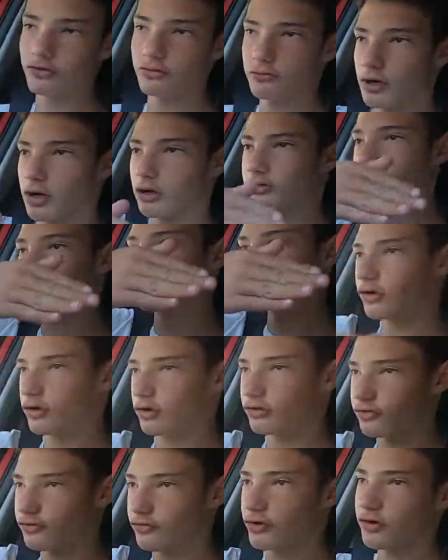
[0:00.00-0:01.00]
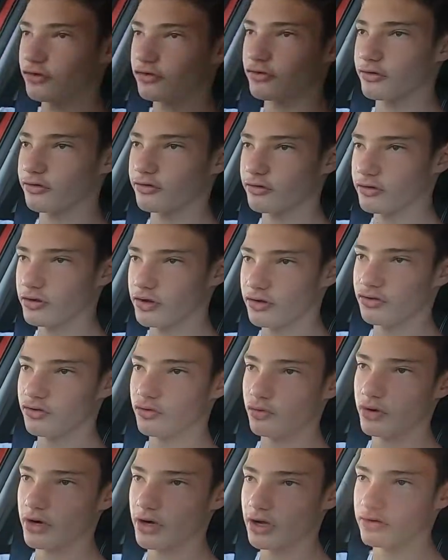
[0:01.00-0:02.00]
mounted transversely, so
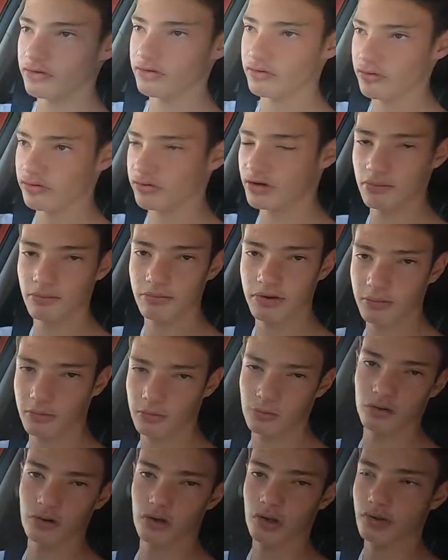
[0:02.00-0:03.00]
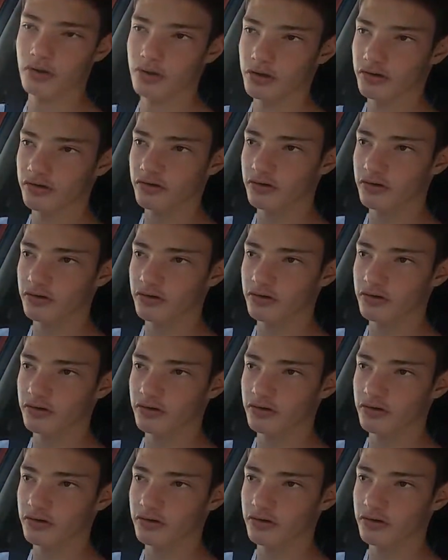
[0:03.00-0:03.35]
east-west, as some people know it.